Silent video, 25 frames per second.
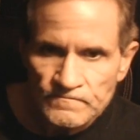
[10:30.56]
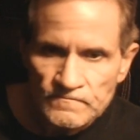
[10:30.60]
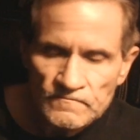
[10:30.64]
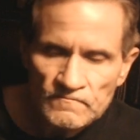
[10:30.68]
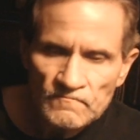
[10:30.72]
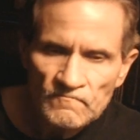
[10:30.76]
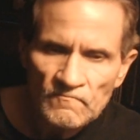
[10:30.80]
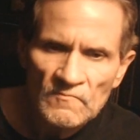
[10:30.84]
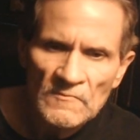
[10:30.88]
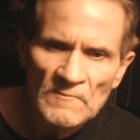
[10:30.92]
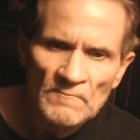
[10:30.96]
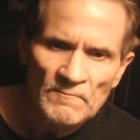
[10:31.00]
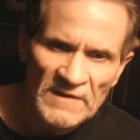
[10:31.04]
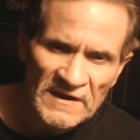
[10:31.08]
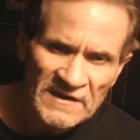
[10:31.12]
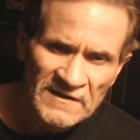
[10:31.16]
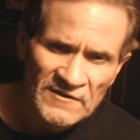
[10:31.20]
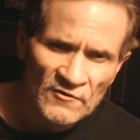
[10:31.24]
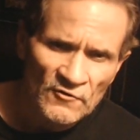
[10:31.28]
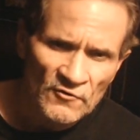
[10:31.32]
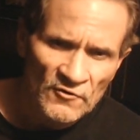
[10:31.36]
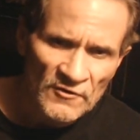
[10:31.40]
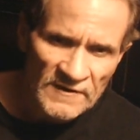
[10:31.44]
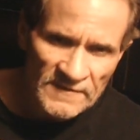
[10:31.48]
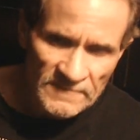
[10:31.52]

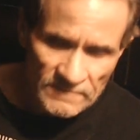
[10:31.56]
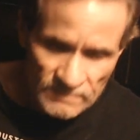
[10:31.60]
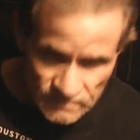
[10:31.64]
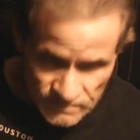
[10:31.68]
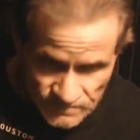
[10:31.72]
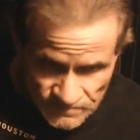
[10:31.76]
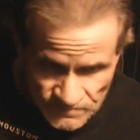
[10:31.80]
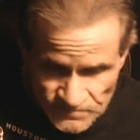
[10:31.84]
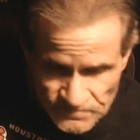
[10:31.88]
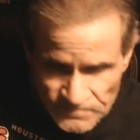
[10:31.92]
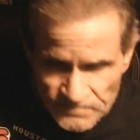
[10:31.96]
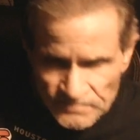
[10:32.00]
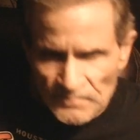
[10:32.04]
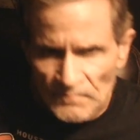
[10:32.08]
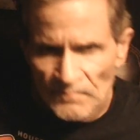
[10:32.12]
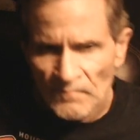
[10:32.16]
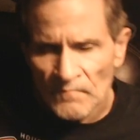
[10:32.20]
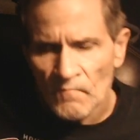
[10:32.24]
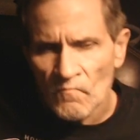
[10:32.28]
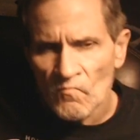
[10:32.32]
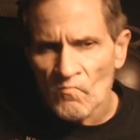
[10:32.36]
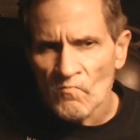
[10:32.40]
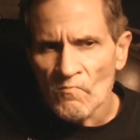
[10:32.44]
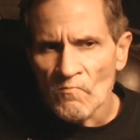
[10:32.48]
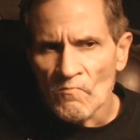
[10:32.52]
Bitcoin
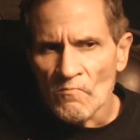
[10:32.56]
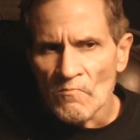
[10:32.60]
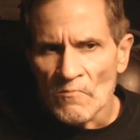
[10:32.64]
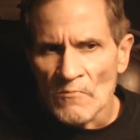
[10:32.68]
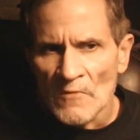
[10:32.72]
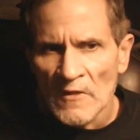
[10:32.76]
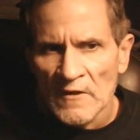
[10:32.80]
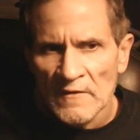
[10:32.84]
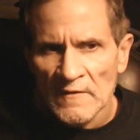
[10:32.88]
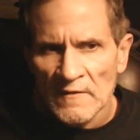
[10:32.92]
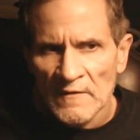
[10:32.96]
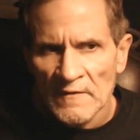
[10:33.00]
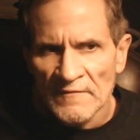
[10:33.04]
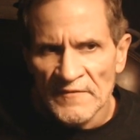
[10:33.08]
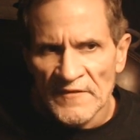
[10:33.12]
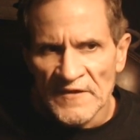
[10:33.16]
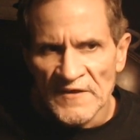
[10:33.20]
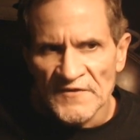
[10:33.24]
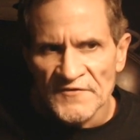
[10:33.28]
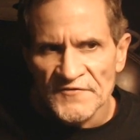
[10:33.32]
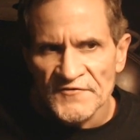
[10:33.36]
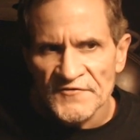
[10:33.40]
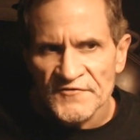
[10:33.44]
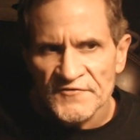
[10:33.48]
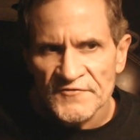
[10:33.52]

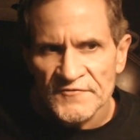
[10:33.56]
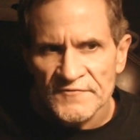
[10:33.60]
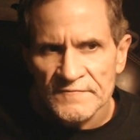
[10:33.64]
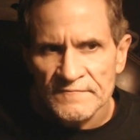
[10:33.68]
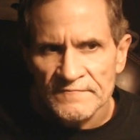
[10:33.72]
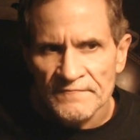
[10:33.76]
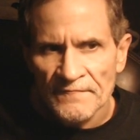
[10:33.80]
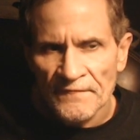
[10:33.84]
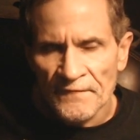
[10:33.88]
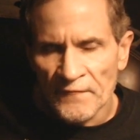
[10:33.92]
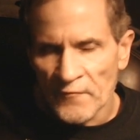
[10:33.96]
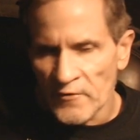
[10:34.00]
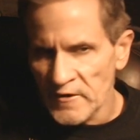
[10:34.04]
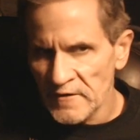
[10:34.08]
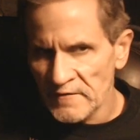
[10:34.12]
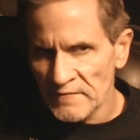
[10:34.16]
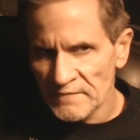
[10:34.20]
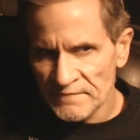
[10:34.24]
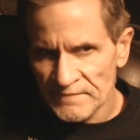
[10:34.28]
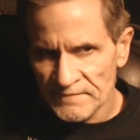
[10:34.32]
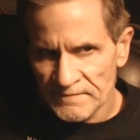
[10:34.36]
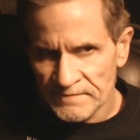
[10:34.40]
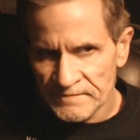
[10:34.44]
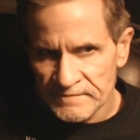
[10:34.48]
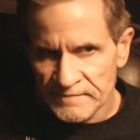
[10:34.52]
that's free of
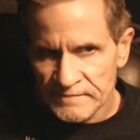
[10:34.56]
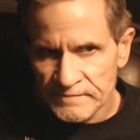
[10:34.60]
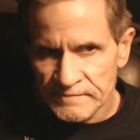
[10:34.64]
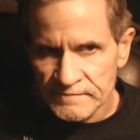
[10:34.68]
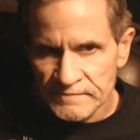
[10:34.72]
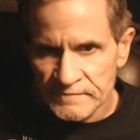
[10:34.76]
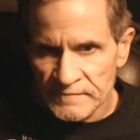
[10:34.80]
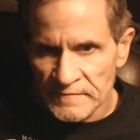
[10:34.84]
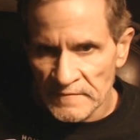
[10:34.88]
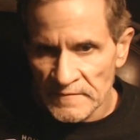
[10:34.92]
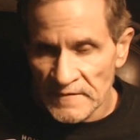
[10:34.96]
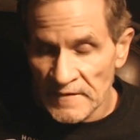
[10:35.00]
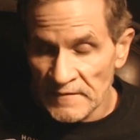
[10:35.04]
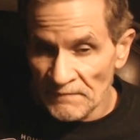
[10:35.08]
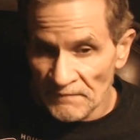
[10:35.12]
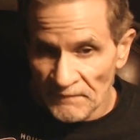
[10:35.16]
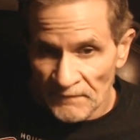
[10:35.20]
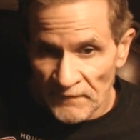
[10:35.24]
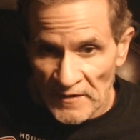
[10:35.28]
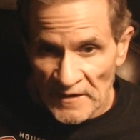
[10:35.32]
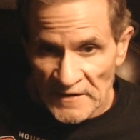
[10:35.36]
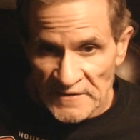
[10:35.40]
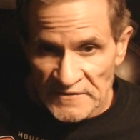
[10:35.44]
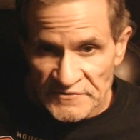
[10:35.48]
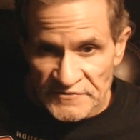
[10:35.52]

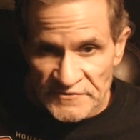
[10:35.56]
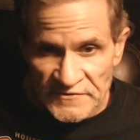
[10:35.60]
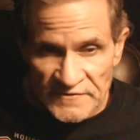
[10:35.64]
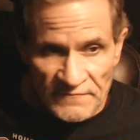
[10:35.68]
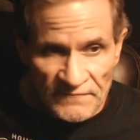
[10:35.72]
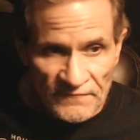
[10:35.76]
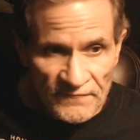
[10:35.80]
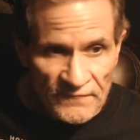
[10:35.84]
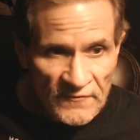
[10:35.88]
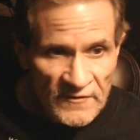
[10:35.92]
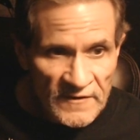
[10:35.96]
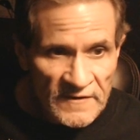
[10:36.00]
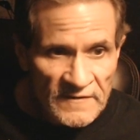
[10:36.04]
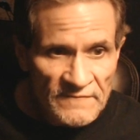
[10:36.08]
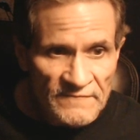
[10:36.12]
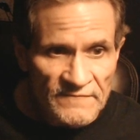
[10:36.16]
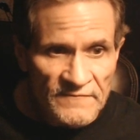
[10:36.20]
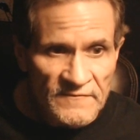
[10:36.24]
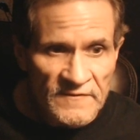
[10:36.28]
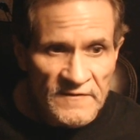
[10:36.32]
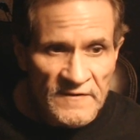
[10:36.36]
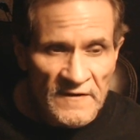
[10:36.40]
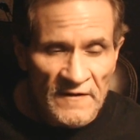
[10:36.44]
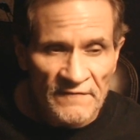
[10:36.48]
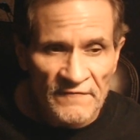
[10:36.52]
inflation, free of
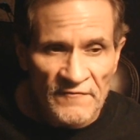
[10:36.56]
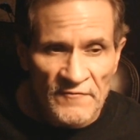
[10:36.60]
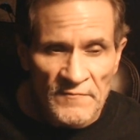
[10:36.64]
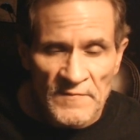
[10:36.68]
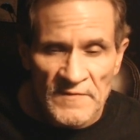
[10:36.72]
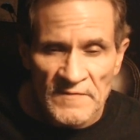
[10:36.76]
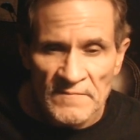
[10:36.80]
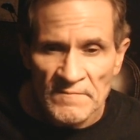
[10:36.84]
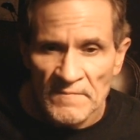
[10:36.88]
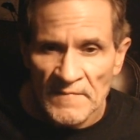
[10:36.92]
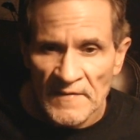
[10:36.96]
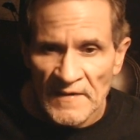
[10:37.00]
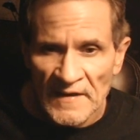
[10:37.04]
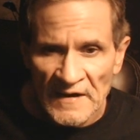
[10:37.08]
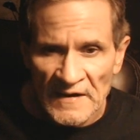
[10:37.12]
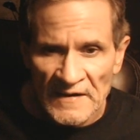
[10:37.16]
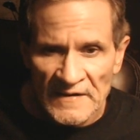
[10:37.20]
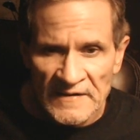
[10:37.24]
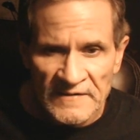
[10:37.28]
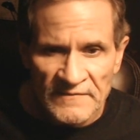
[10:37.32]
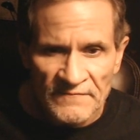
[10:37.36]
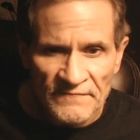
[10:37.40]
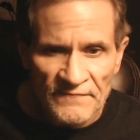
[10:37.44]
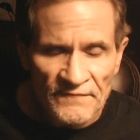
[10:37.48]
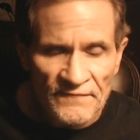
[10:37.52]
government
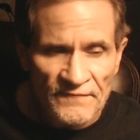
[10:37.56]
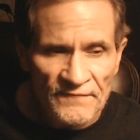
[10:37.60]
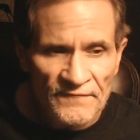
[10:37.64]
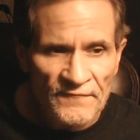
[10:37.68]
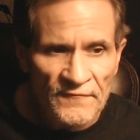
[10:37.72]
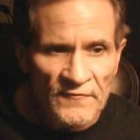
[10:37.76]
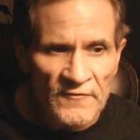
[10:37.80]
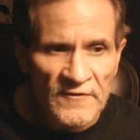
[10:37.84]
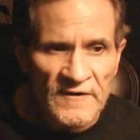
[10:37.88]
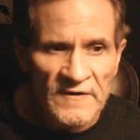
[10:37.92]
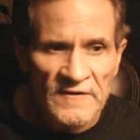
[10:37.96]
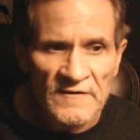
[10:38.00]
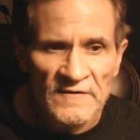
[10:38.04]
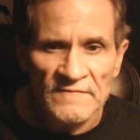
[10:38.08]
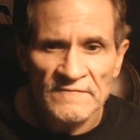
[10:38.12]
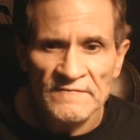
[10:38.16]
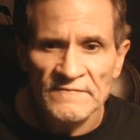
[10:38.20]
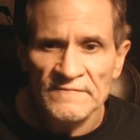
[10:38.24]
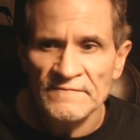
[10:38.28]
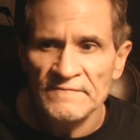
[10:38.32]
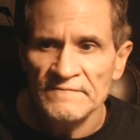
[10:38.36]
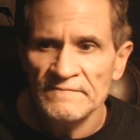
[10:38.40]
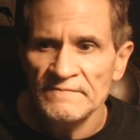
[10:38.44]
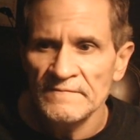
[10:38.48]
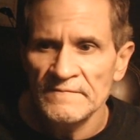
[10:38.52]
meddling, free of
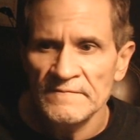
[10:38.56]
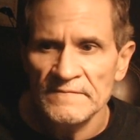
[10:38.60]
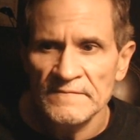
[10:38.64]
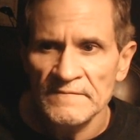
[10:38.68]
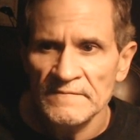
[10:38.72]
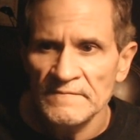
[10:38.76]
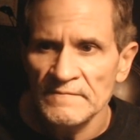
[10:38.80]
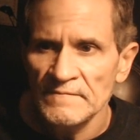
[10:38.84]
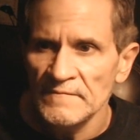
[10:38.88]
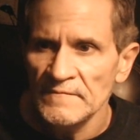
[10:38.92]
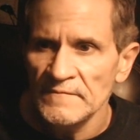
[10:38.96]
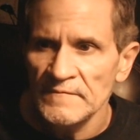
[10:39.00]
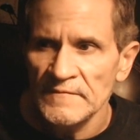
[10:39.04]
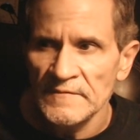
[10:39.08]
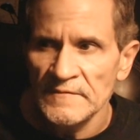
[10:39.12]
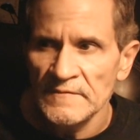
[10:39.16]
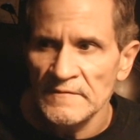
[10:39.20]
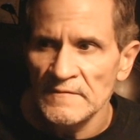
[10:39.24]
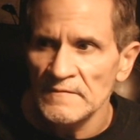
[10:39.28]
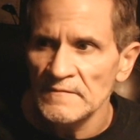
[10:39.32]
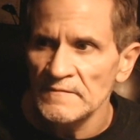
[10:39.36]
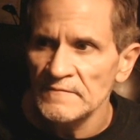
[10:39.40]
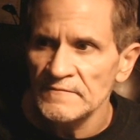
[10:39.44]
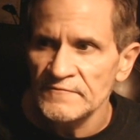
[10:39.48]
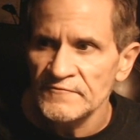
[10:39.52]

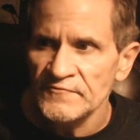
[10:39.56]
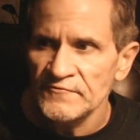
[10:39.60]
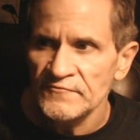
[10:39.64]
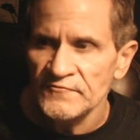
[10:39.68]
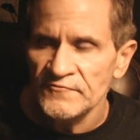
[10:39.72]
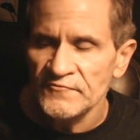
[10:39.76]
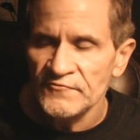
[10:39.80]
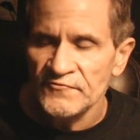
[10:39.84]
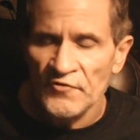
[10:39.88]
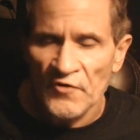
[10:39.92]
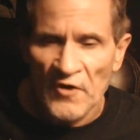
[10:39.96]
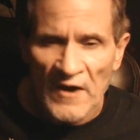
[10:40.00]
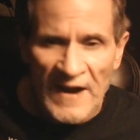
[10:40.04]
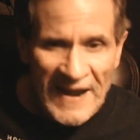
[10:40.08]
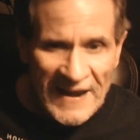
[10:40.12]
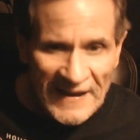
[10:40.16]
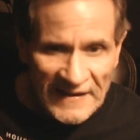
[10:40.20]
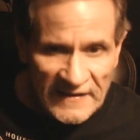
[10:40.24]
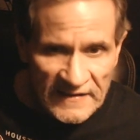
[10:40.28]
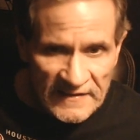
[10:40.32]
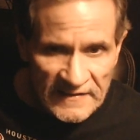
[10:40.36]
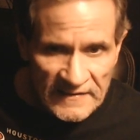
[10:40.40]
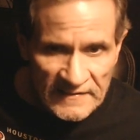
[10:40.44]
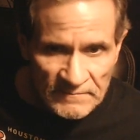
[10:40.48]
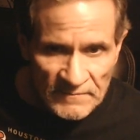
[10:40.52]

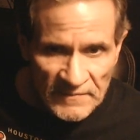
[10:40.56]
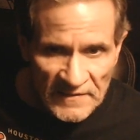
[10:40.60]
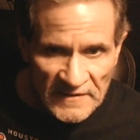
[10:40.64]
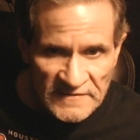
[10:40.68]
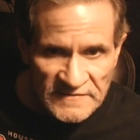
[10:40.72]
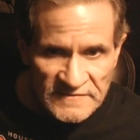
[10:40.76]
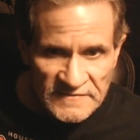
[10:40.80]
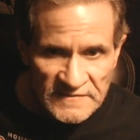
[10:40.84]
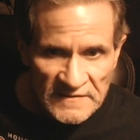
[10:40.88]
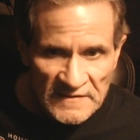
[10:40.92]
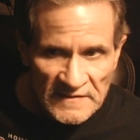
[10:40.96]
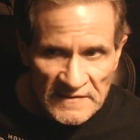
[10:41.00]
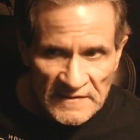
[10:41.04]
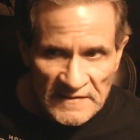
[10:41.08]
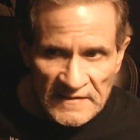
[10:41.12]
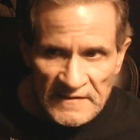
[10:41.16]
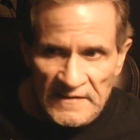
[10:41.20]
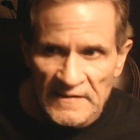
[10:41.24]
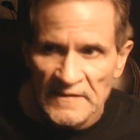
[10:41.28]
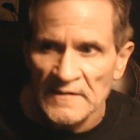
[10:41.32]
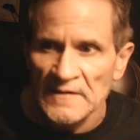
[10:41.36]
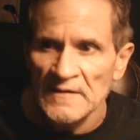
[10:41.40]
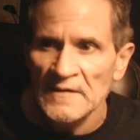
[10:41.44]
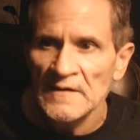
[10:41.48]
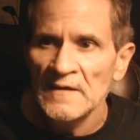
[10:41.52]
tracking, basically.
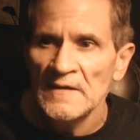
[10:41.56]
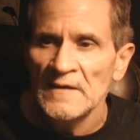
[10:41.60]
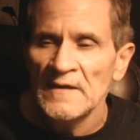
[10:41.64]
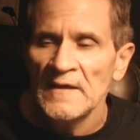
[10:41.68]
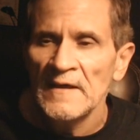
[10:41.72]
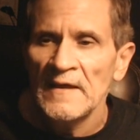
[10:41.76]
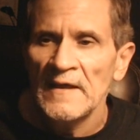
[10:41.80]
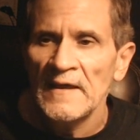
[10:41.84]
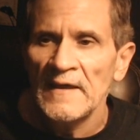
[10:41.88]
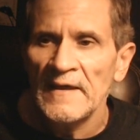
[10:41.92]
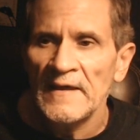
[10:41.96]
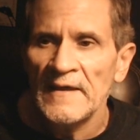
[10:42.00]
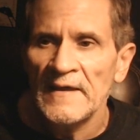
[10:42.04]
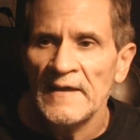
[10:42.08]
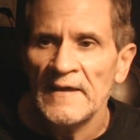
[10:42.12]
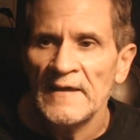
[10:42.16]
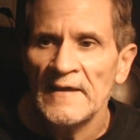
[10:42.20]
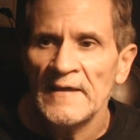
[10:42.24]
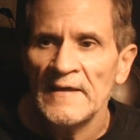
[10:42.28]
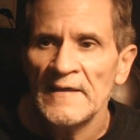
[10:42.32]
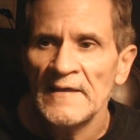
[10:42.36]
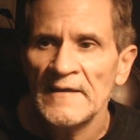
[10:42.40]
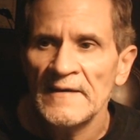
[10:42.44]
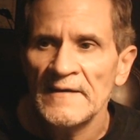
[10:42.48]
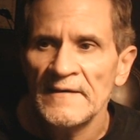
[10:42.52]

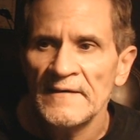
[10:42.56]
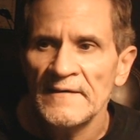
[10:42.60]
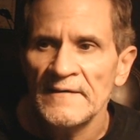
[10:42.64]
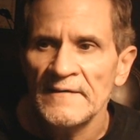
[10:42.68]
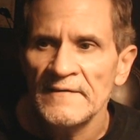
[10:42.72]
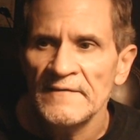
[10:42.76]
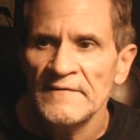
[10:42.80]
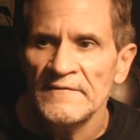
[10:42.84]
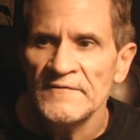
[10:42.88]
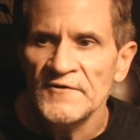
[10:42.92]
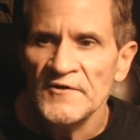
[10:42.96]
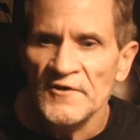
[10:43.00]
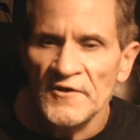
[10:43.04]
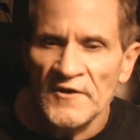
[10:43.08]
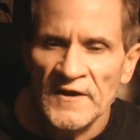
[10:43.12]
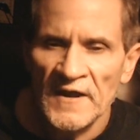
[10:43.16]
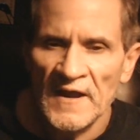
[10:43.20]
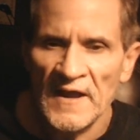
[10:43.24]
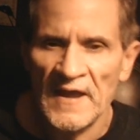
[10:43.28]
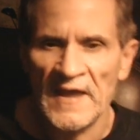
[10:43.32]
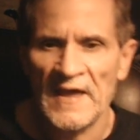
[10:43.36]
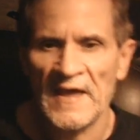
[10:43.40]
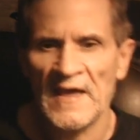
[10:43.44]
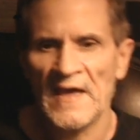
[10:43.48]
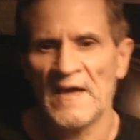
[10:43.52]
And you're going to
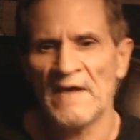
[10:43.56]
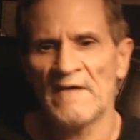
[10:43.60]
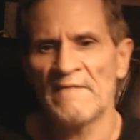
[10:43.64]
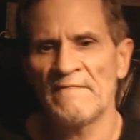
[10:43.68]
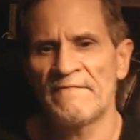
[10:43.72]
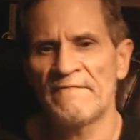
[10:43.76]
have